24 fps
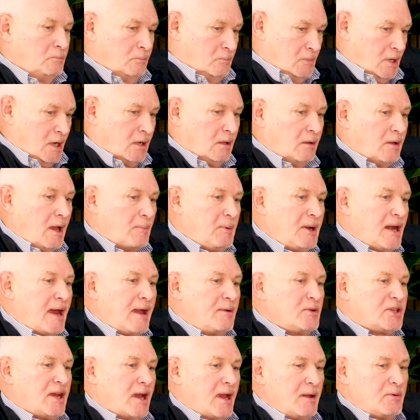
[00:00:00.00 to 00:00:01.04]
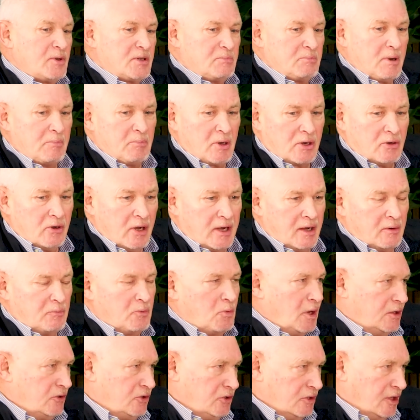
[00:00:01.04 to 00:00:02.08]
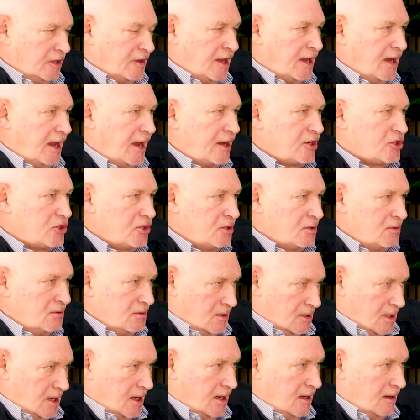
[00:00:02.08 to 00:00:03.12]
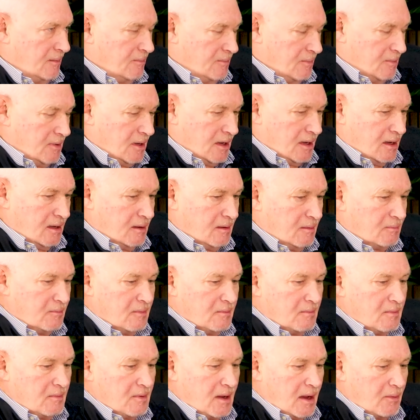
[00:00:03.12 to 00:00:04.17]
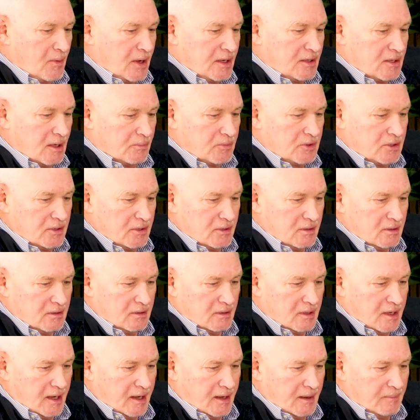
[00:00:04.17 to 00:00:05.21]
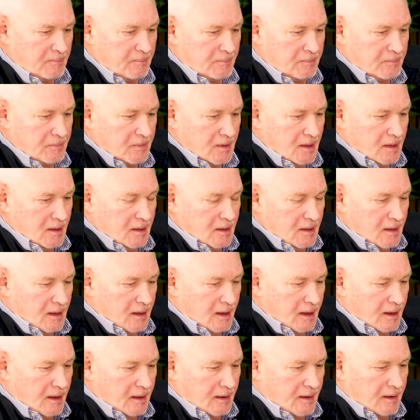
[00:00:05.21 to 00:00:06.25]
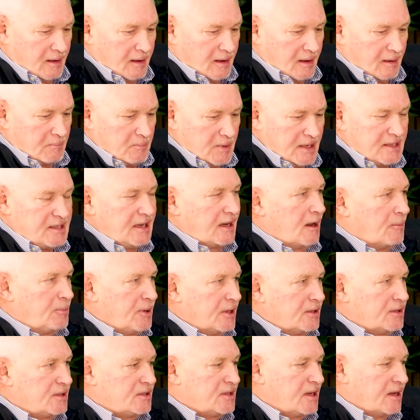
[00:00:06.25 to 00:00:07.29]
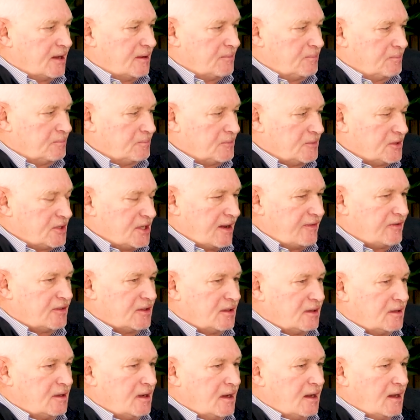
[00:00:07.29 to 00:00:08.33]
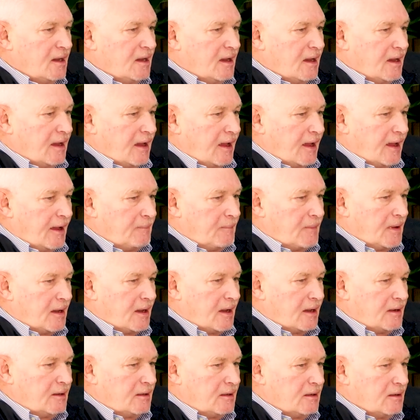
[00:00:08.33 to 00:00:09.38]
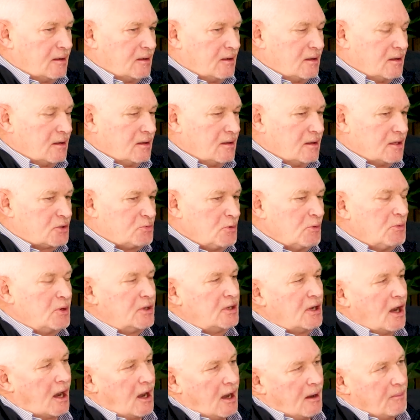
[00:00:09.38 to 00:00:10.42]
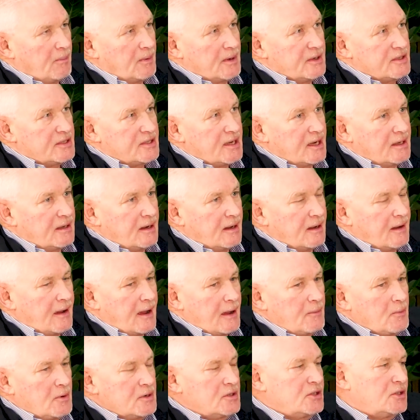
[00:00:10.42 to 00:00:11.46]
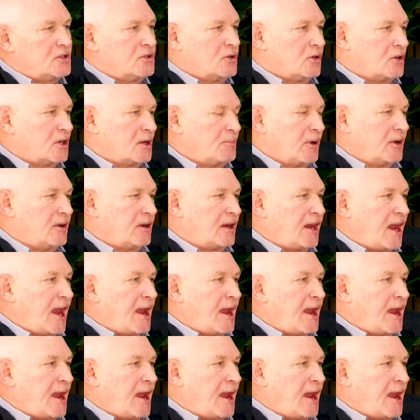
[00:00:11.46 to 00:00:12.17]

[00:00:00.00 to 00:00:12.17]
Well, I mean, I remember going during the election. I went up to a meeting up at Sefton, and this woman got up and said, "I want to talk about